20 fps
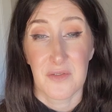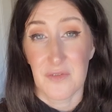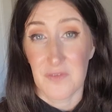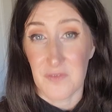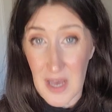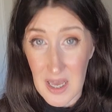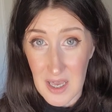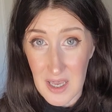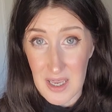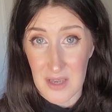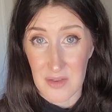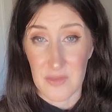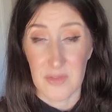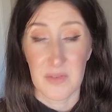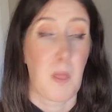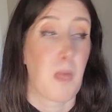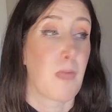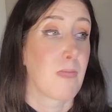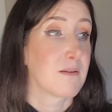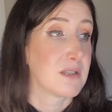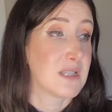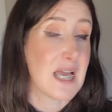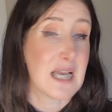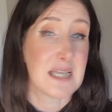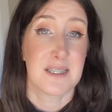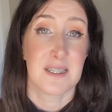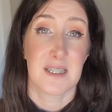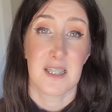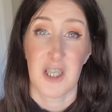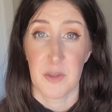5.
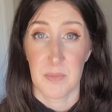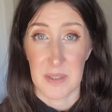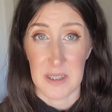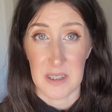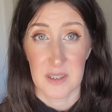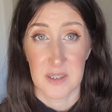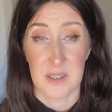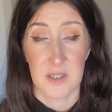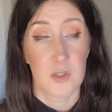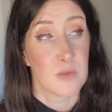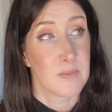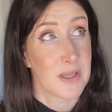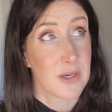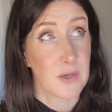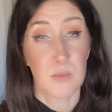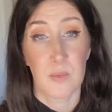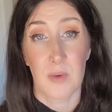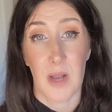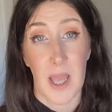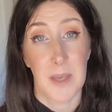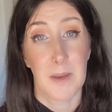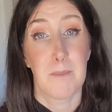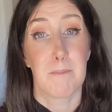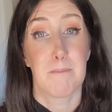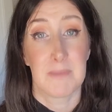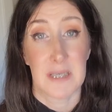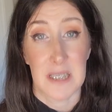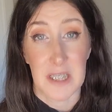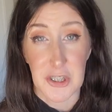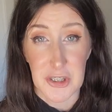Last tip is, no matter what,
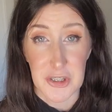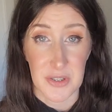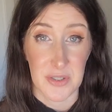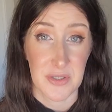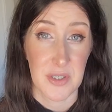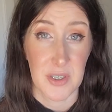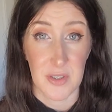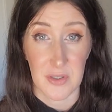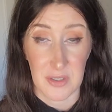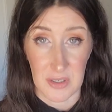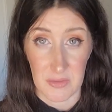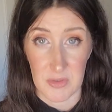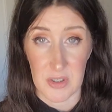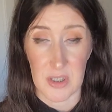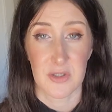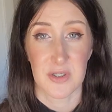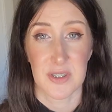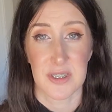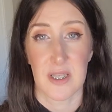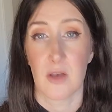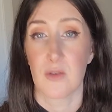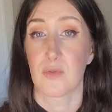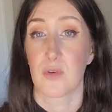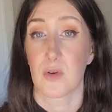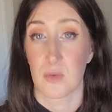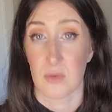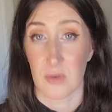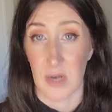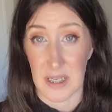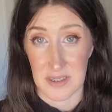make sure that you're giving yourself
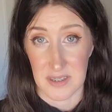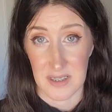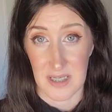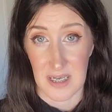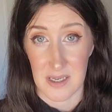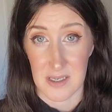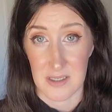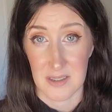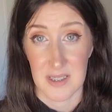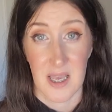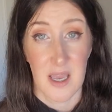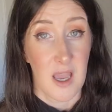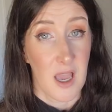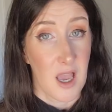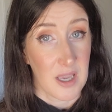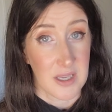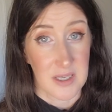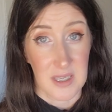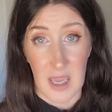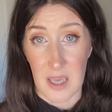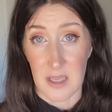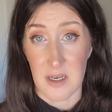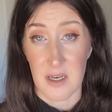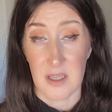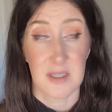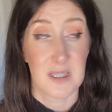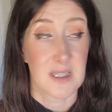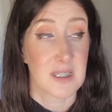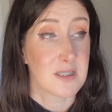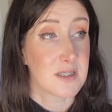rest days.
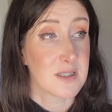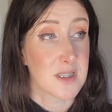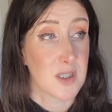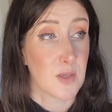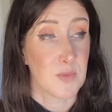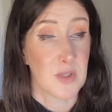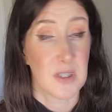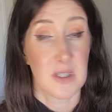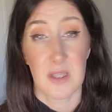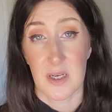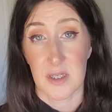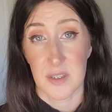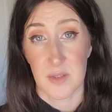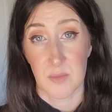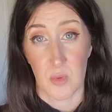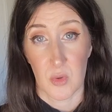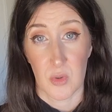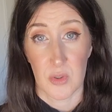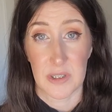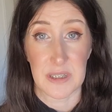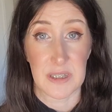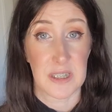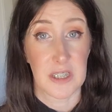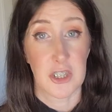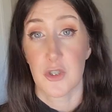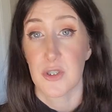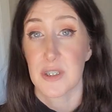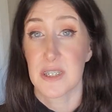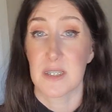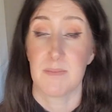Again, this is something that is important
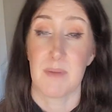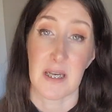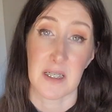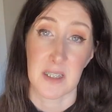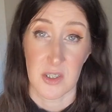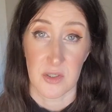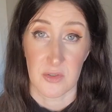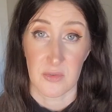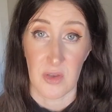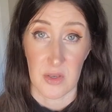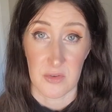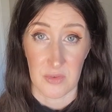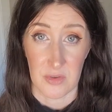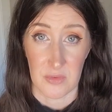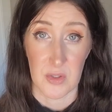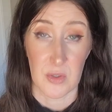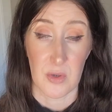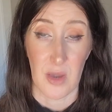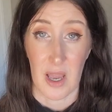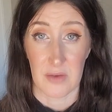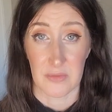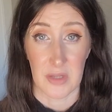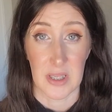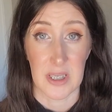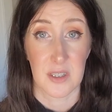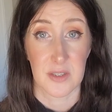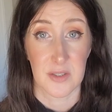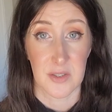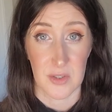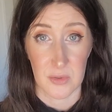irrespective of if you have
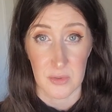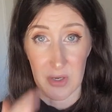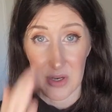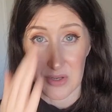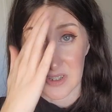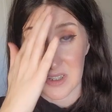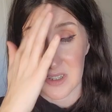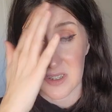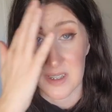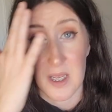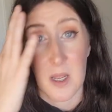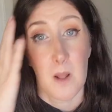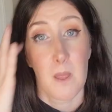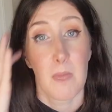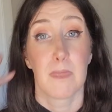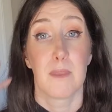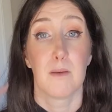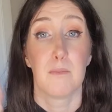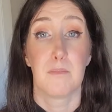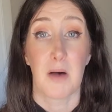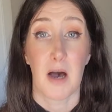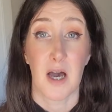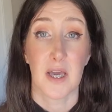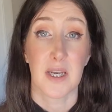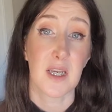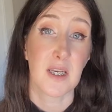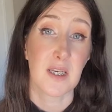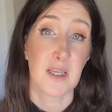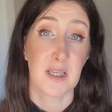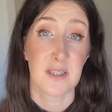lichen sclerosis. The
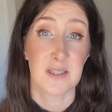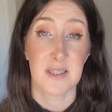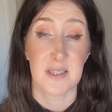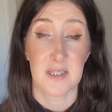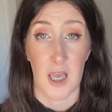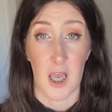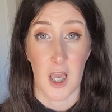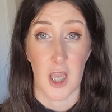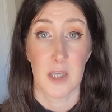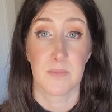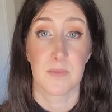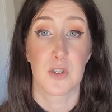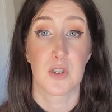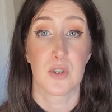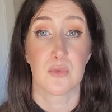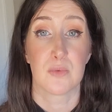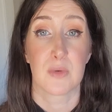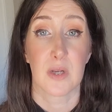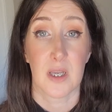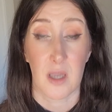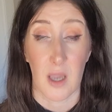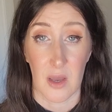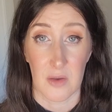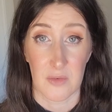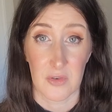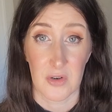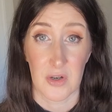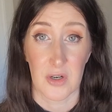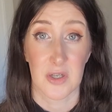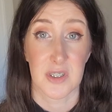body needs time to
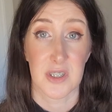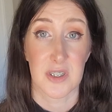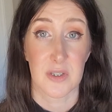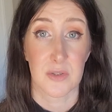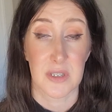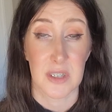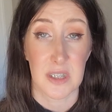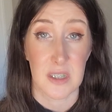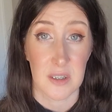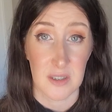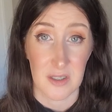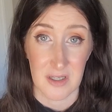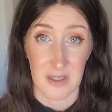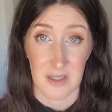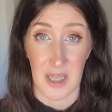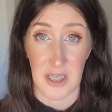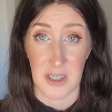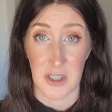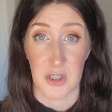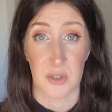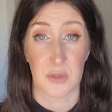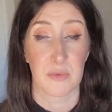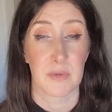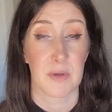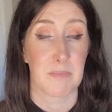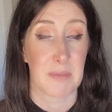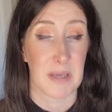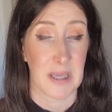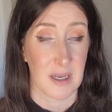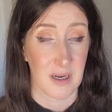recover, to heal, and to
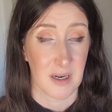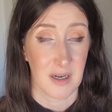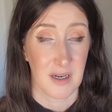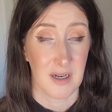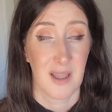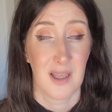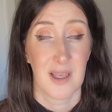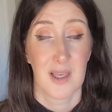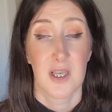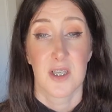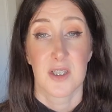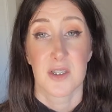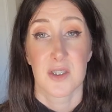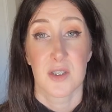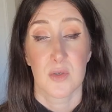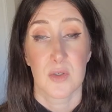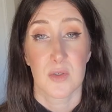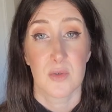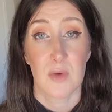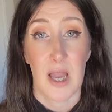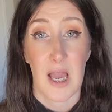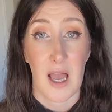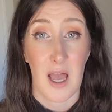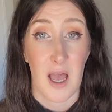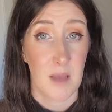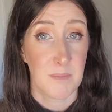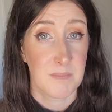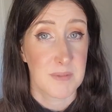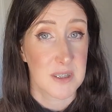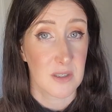repair. So you
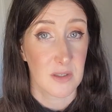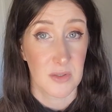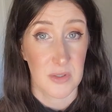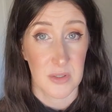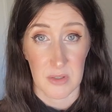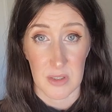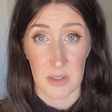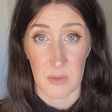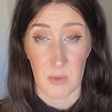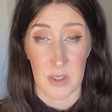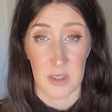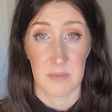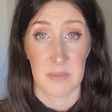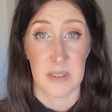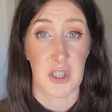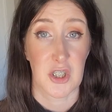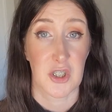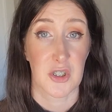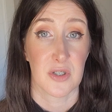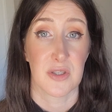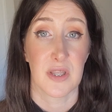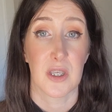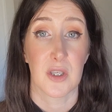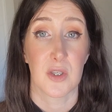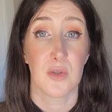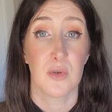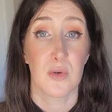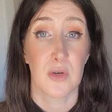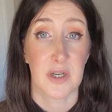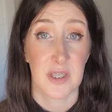absolutely want to make sure that
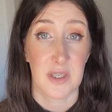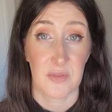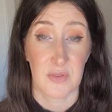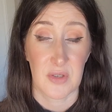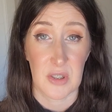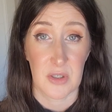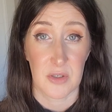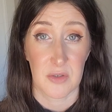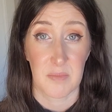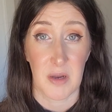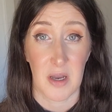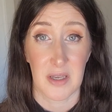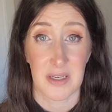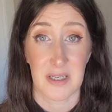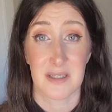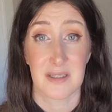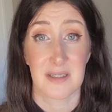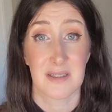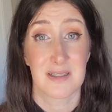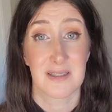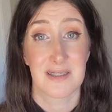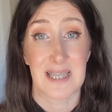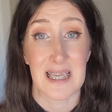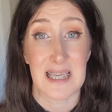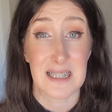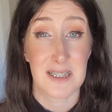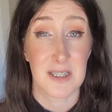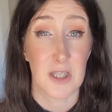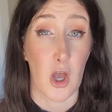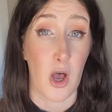you are giving your body
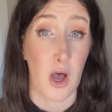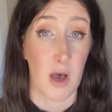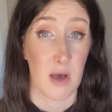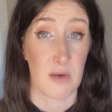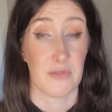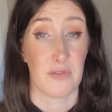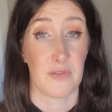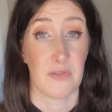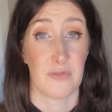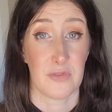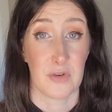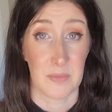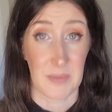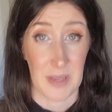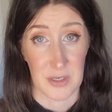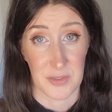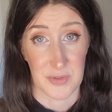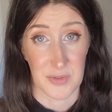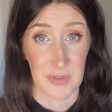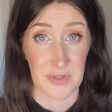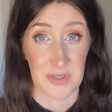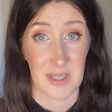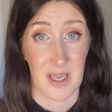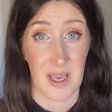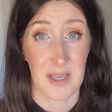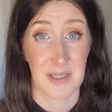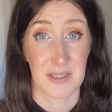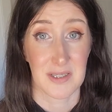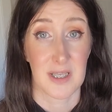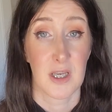days off from
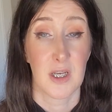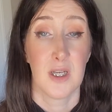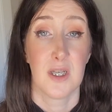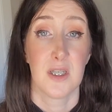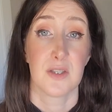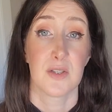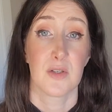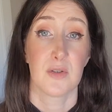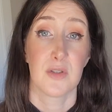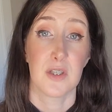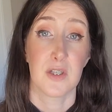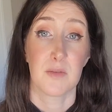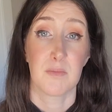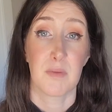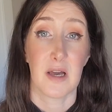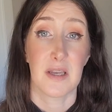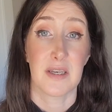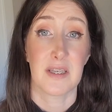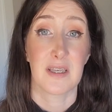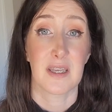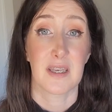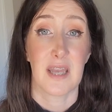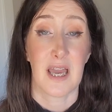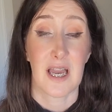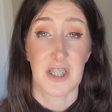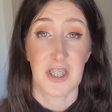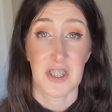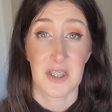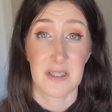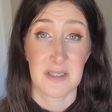exercise so that your body can
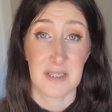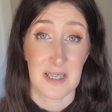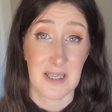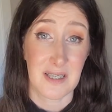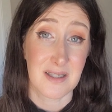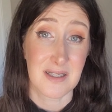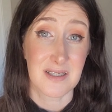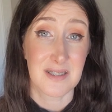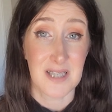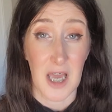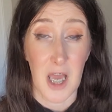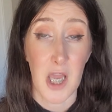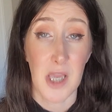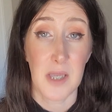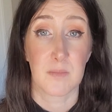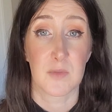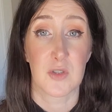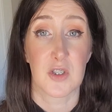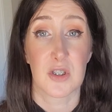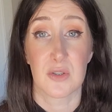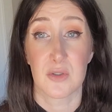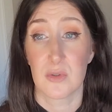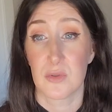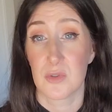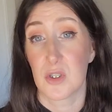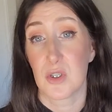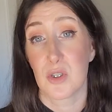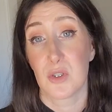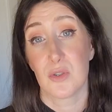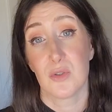actually take the time to
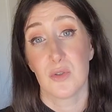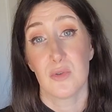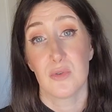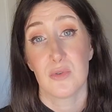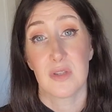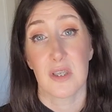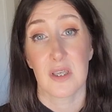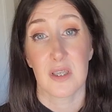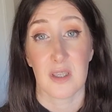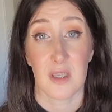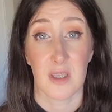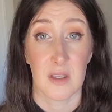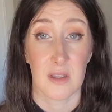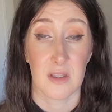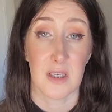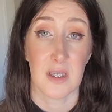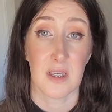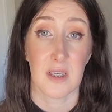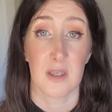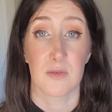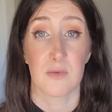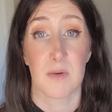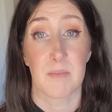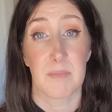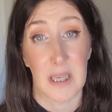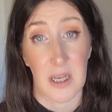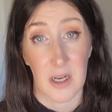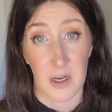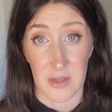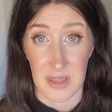do the healing and
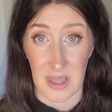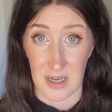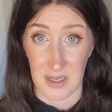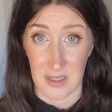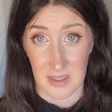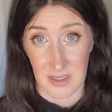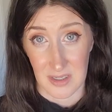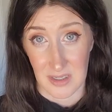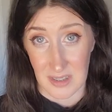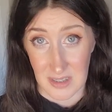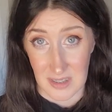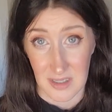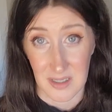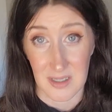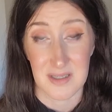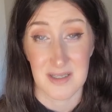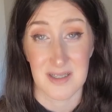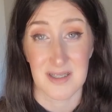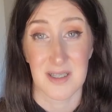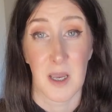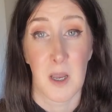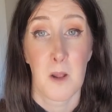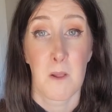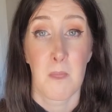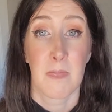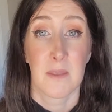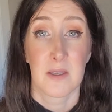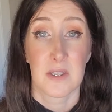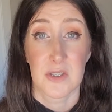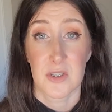repair that it needs.
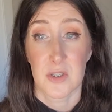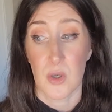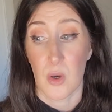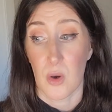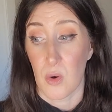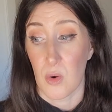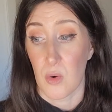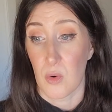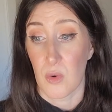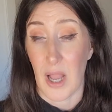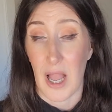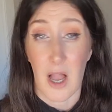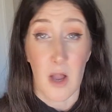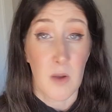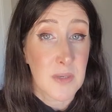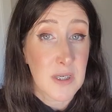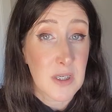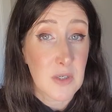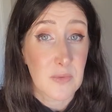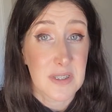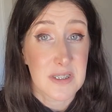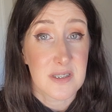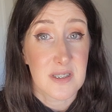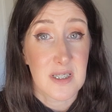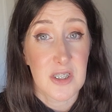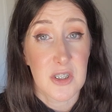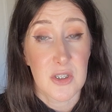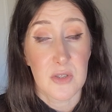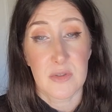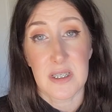So how many rest
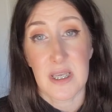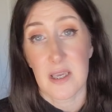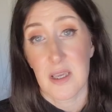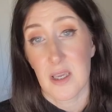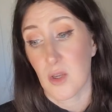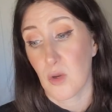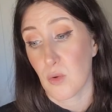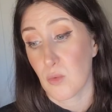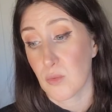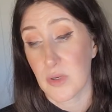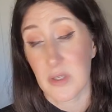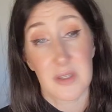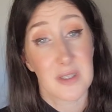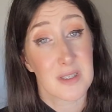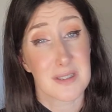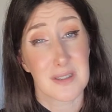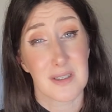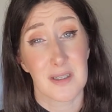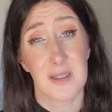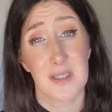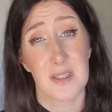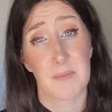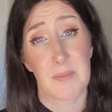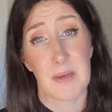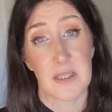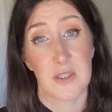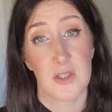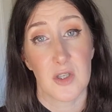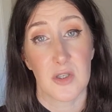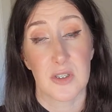days you take really is going to
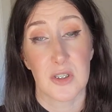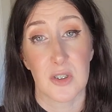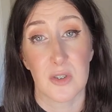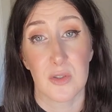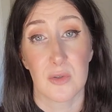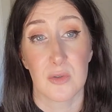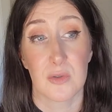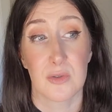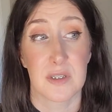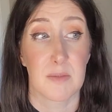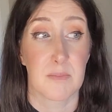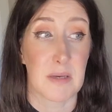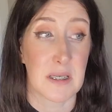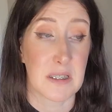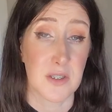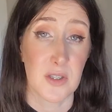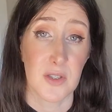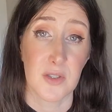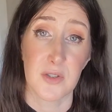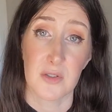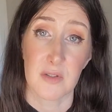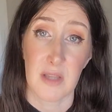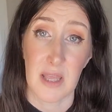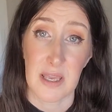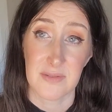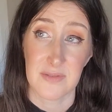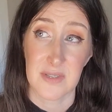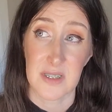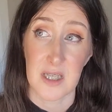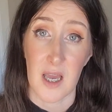depend on you. It depends on your
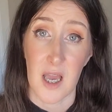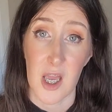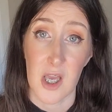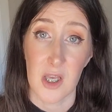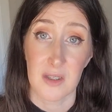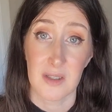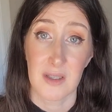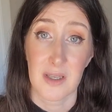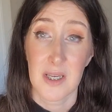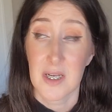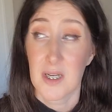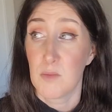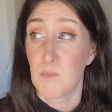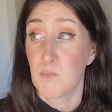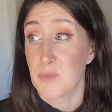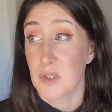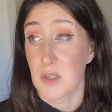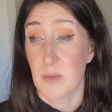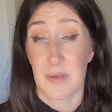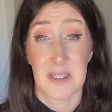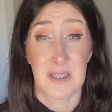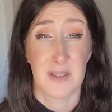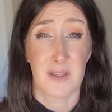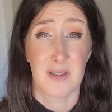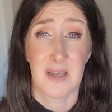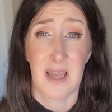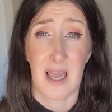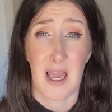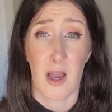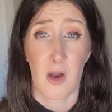lifestyle. Depends
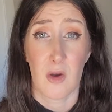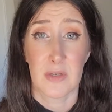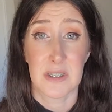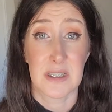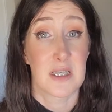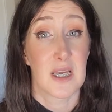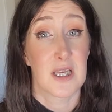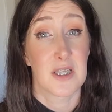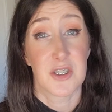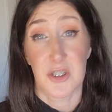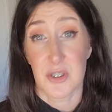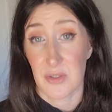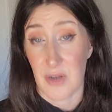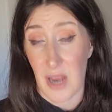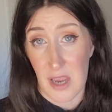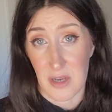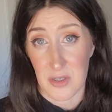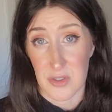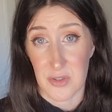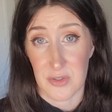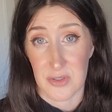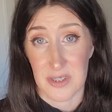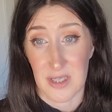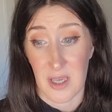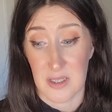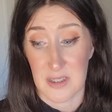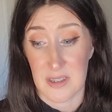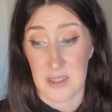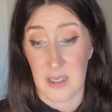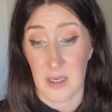on how intense you're
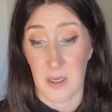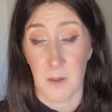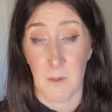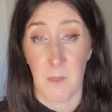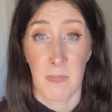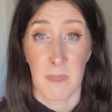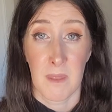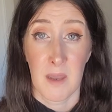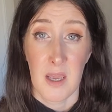exercising.